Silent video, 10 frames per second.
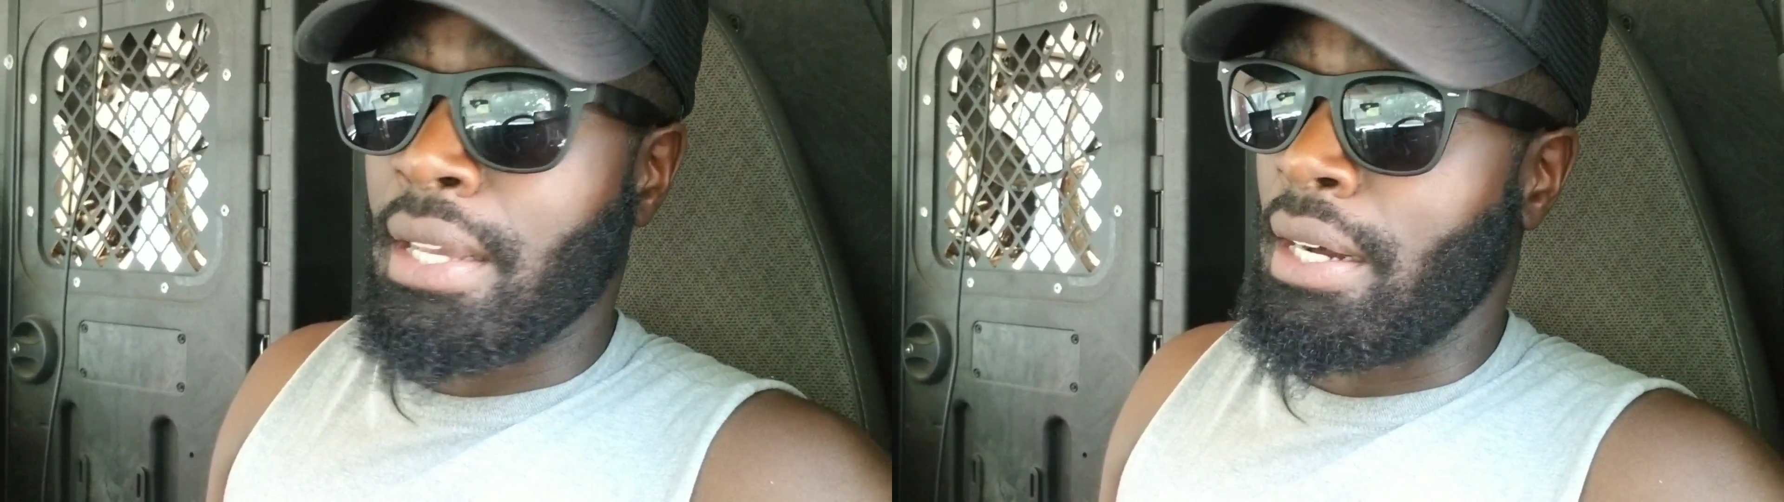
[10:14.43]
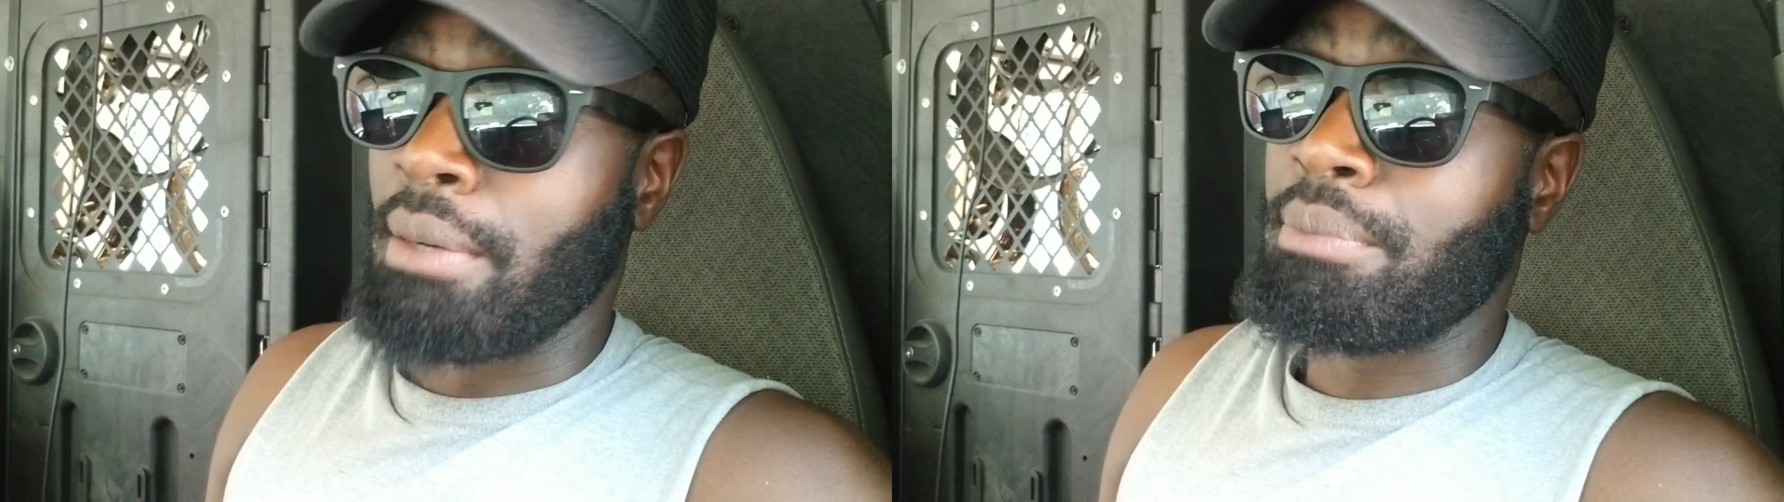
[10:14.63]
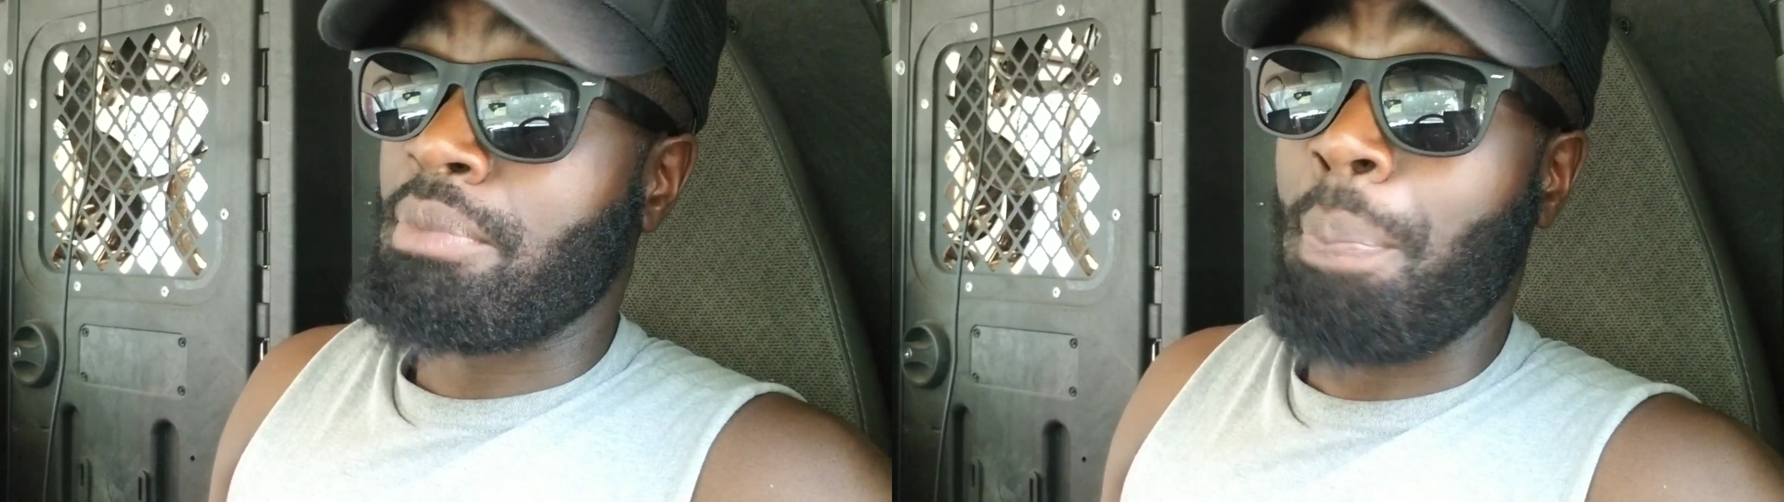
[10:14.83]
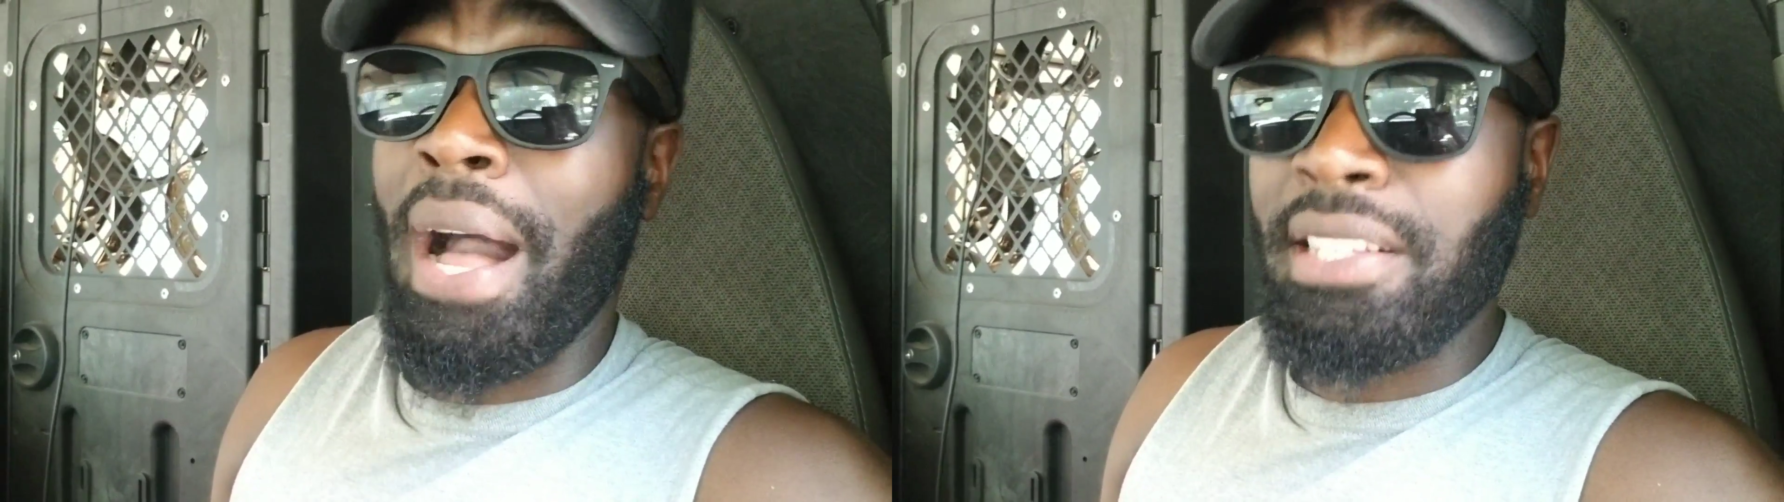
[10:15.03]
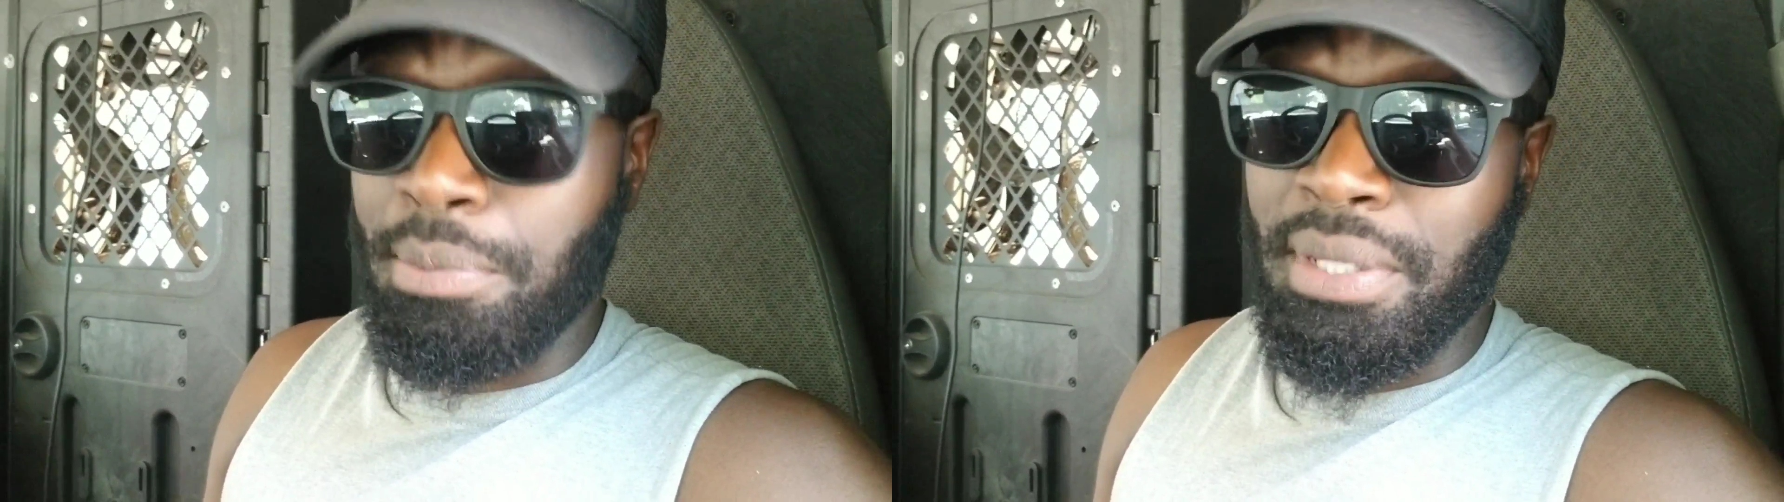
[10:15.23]
Um,
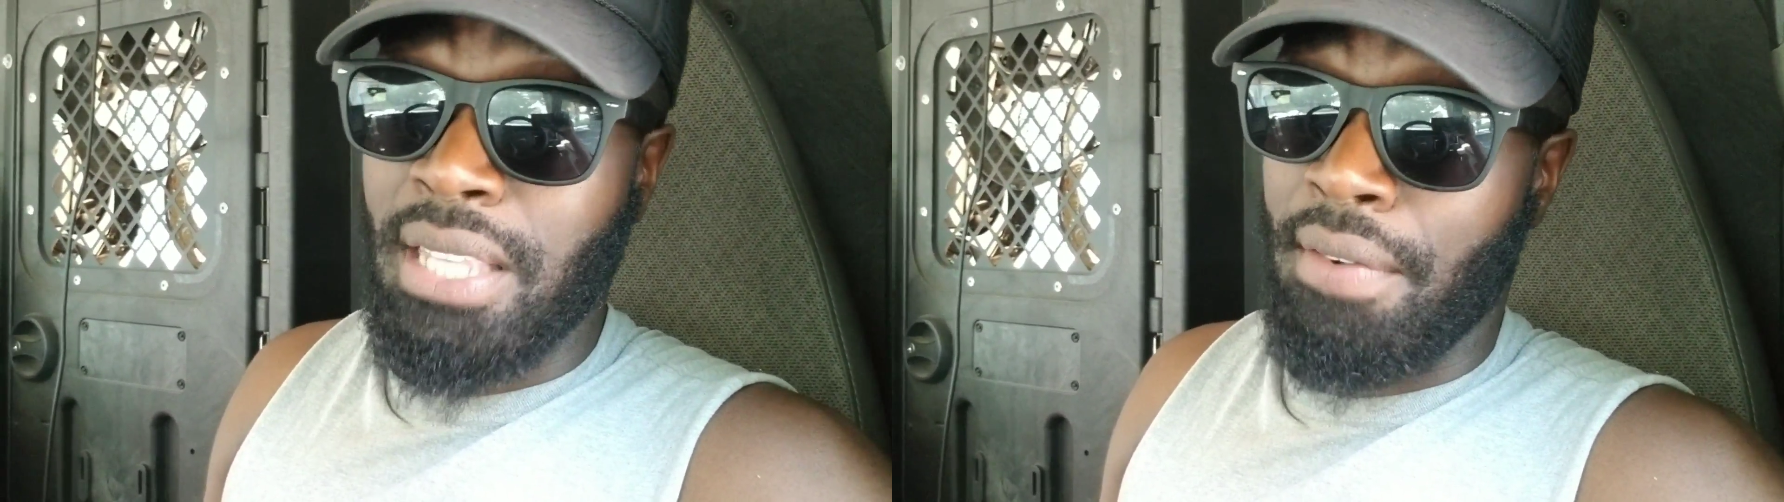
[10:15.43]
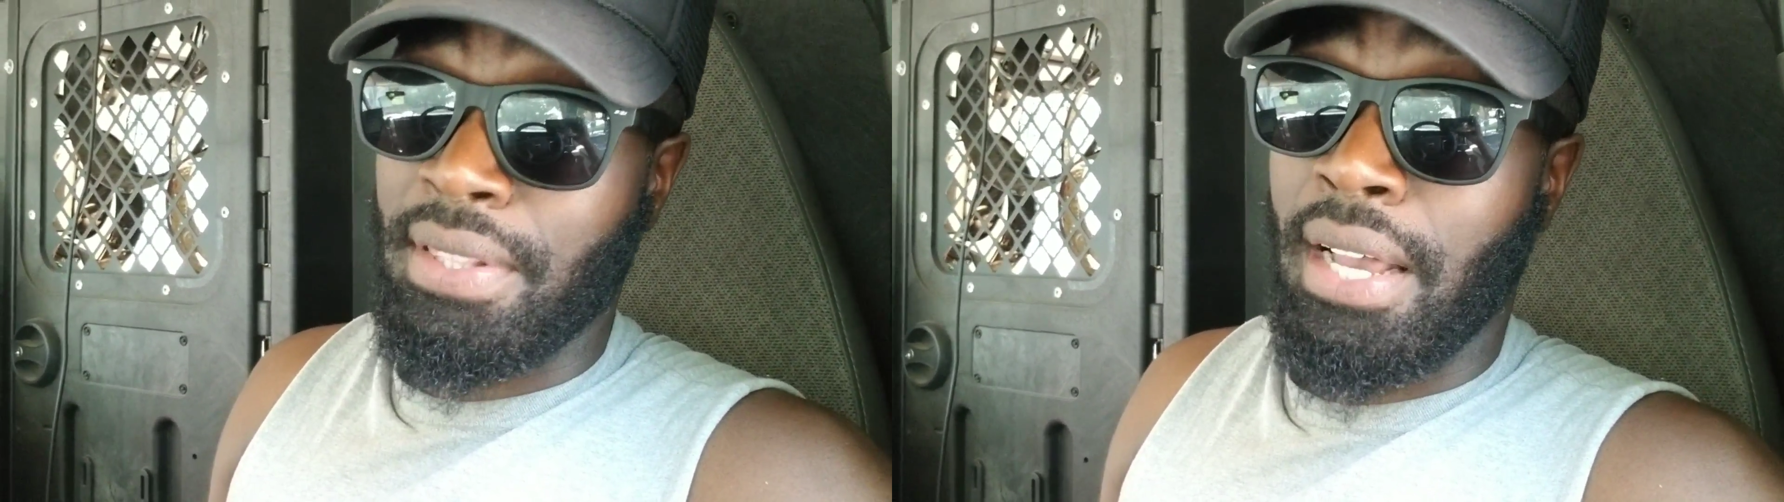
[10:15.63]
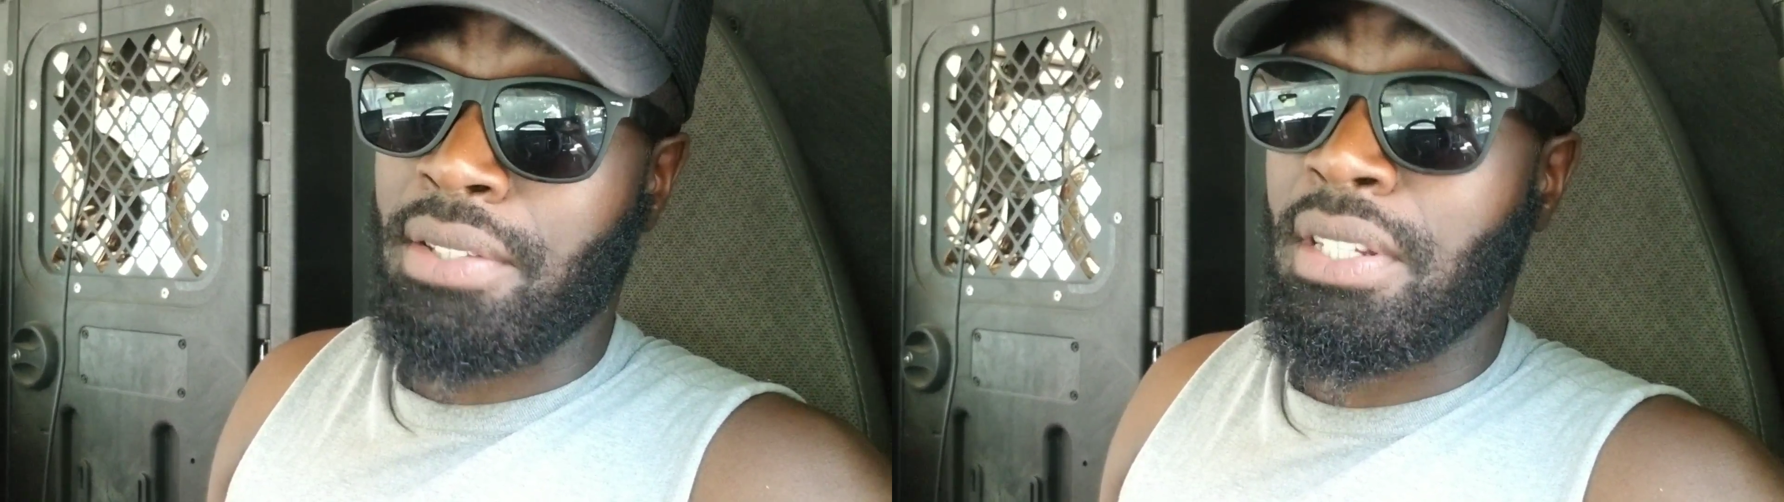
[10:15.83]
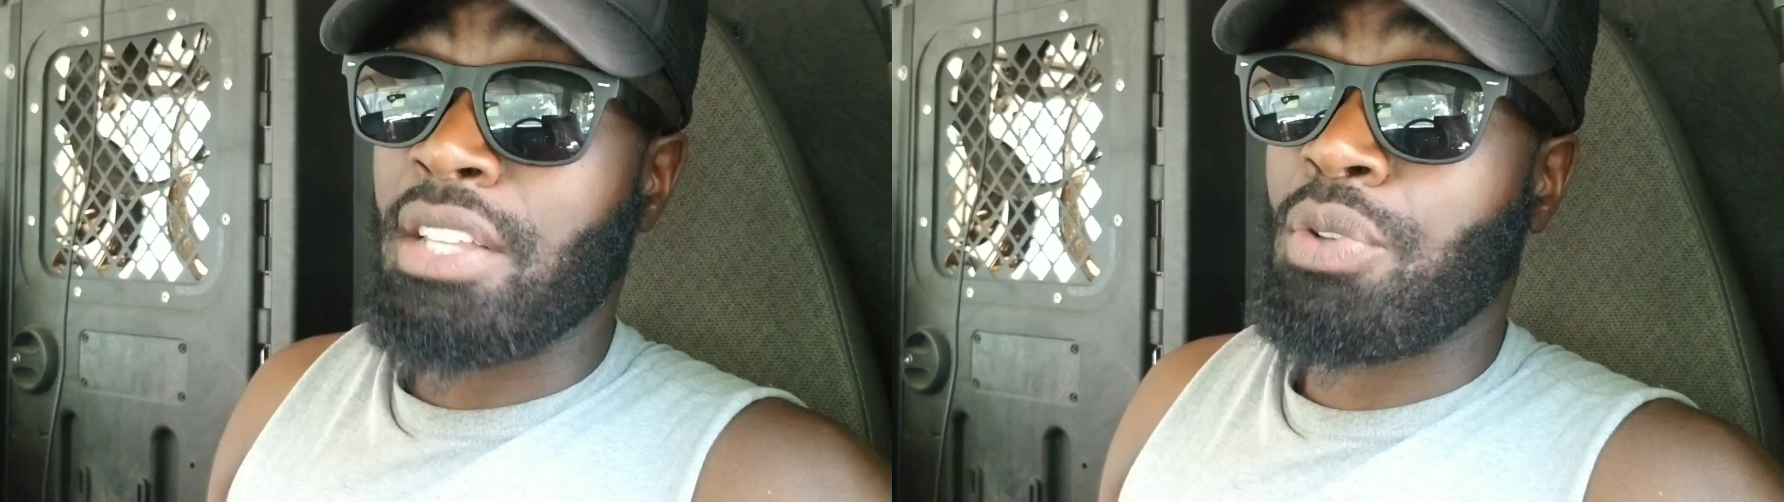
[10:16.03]
possibly save a thousand dollars,